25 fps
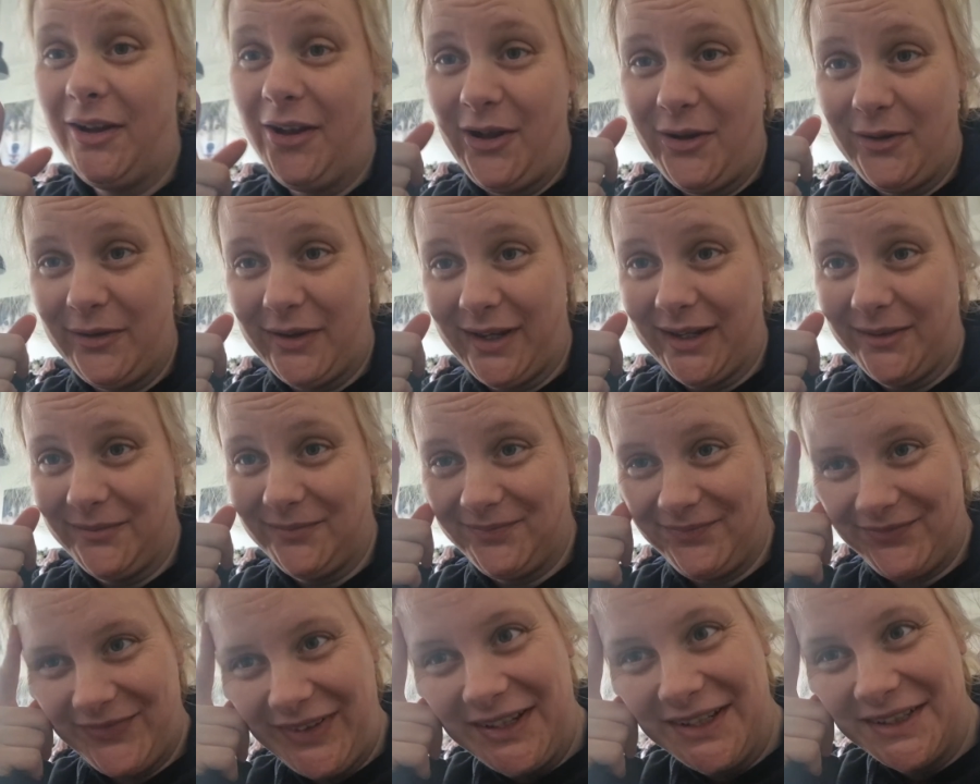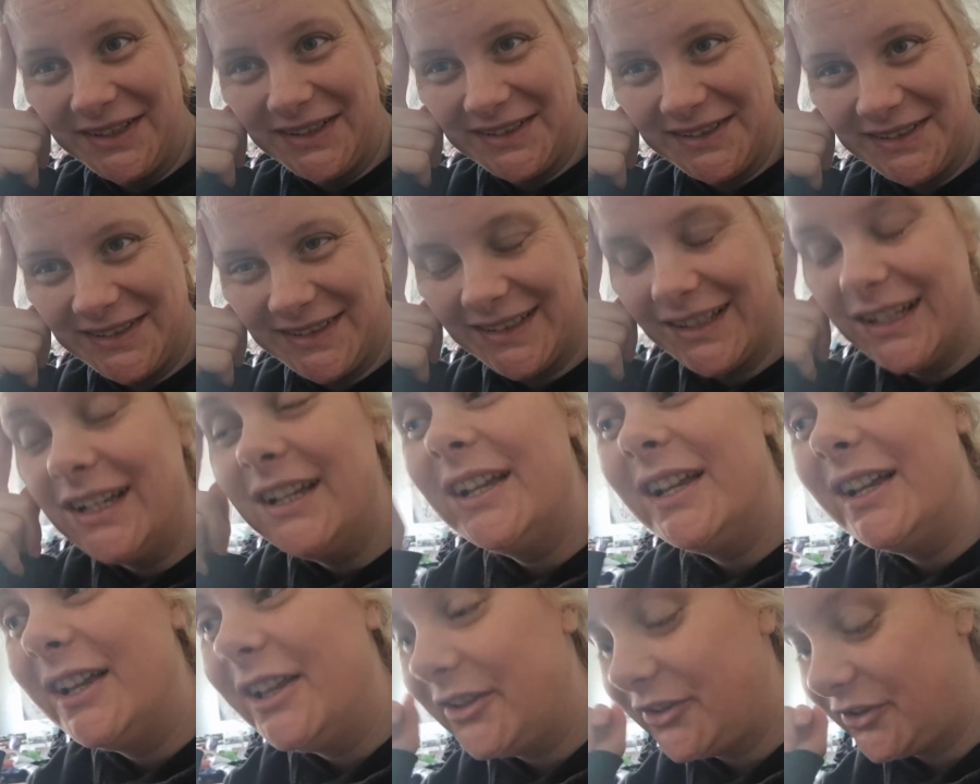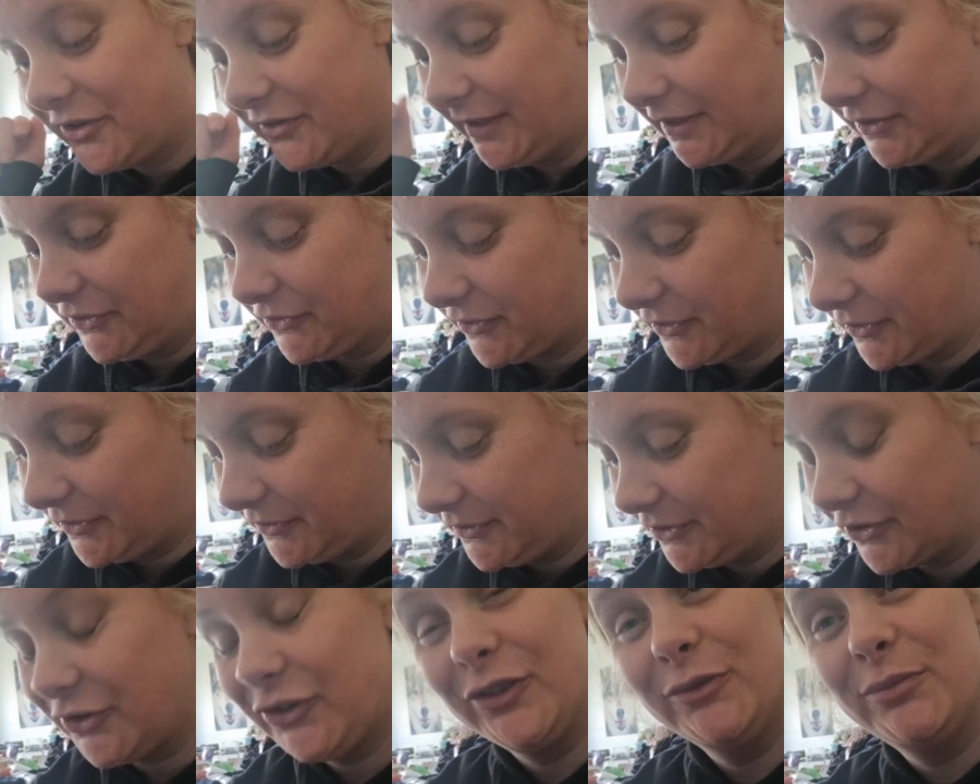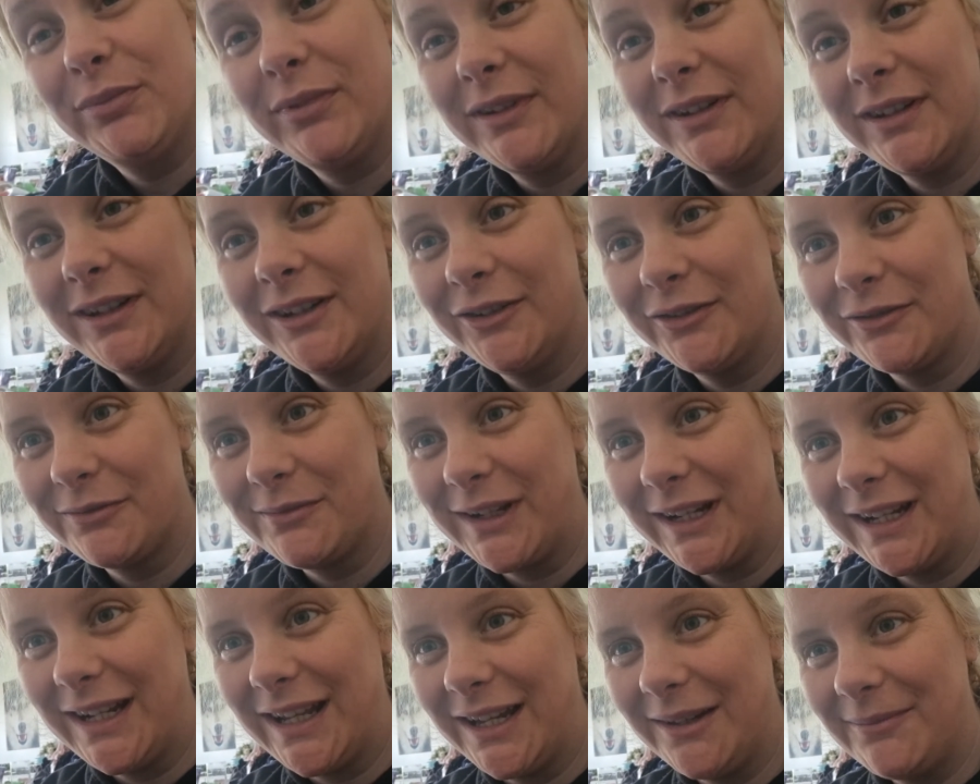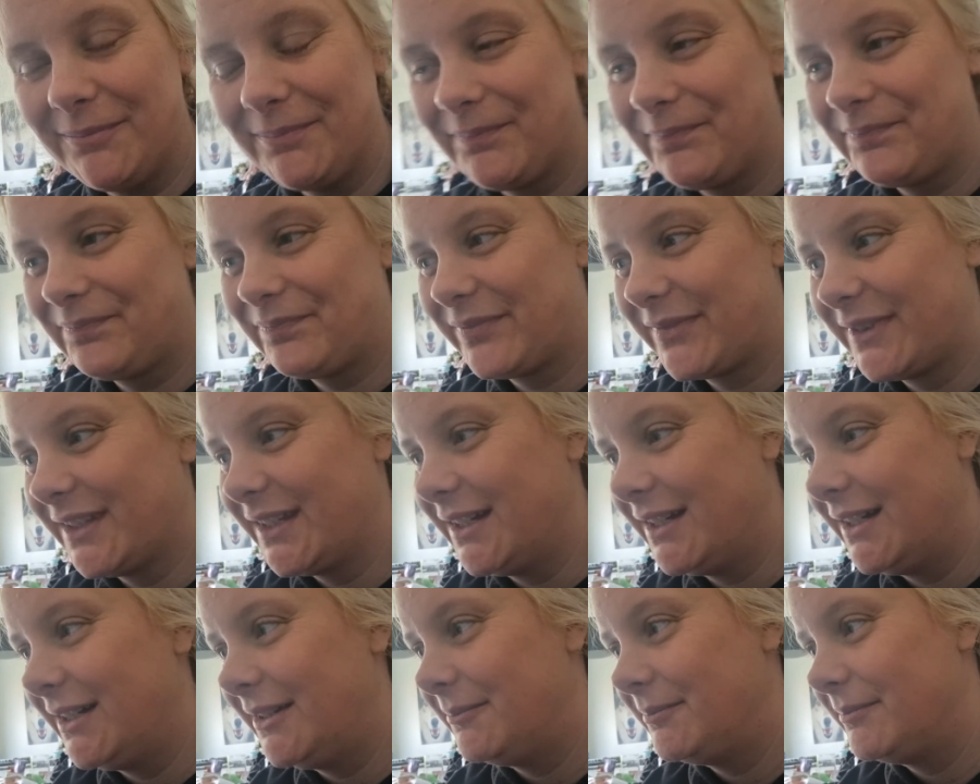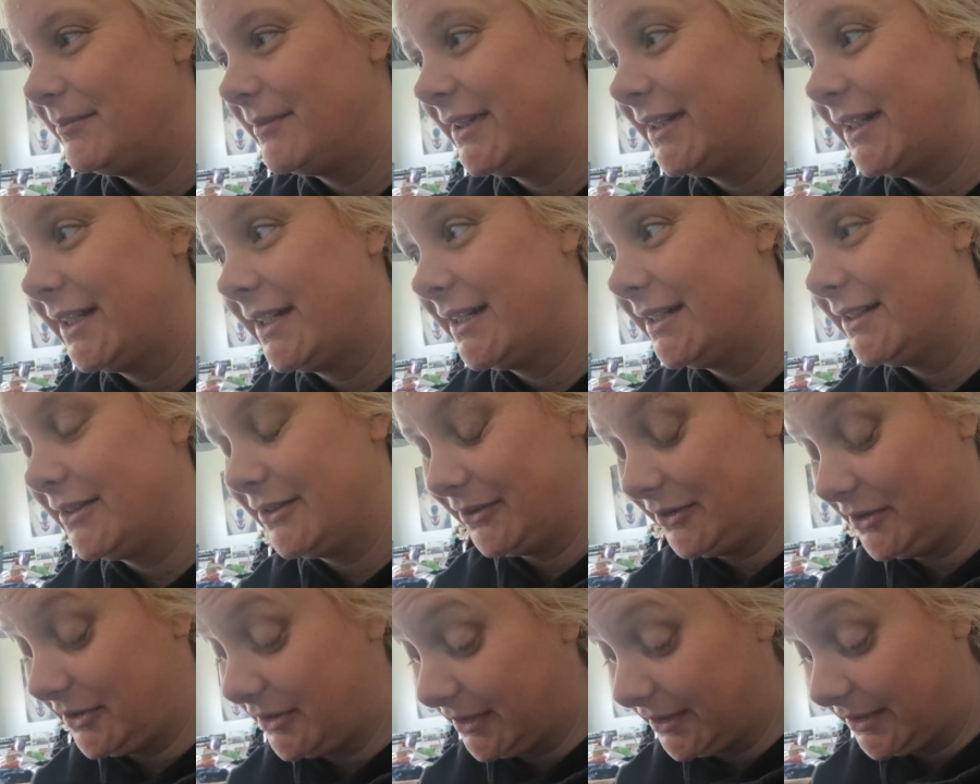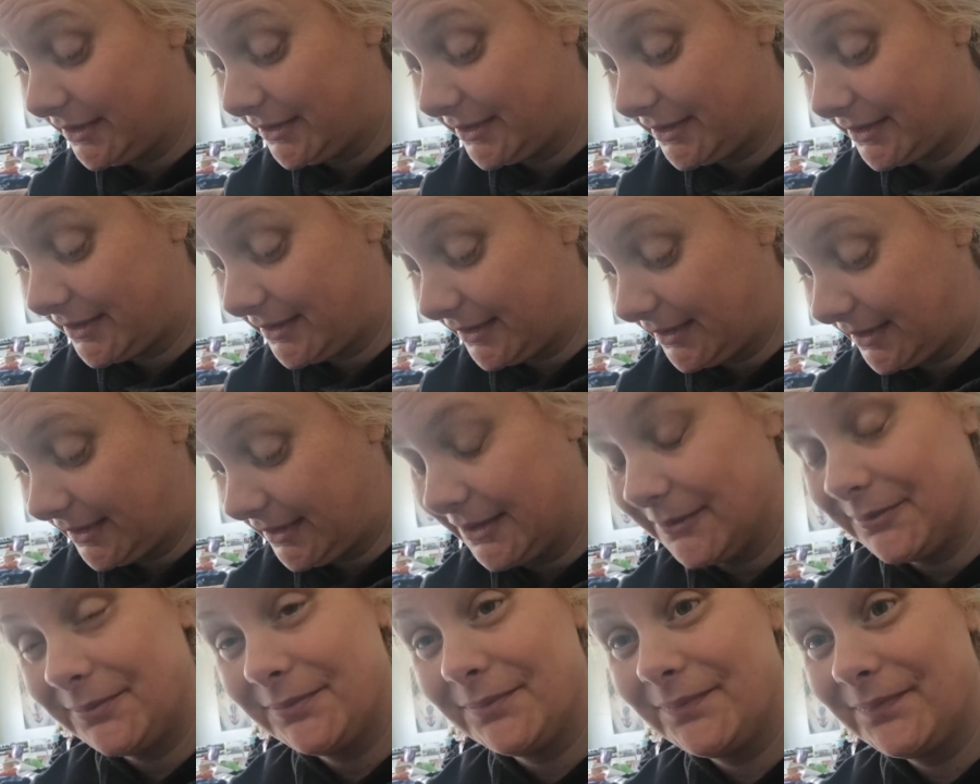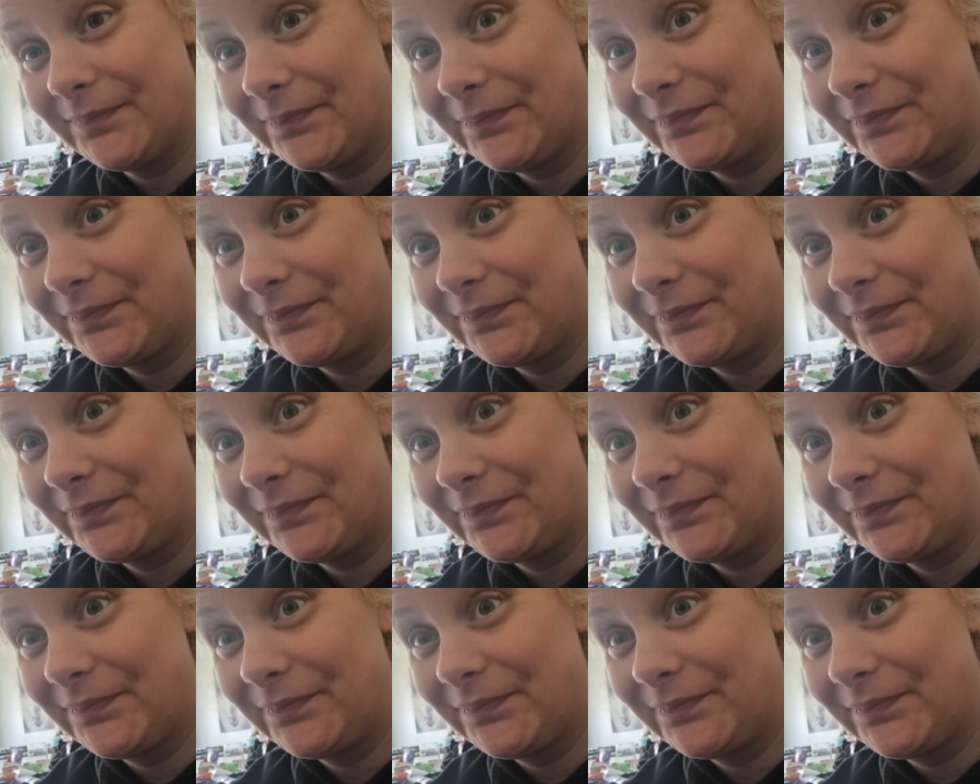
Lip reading: Okay. So I throw the soup over my lamp, and I had to change and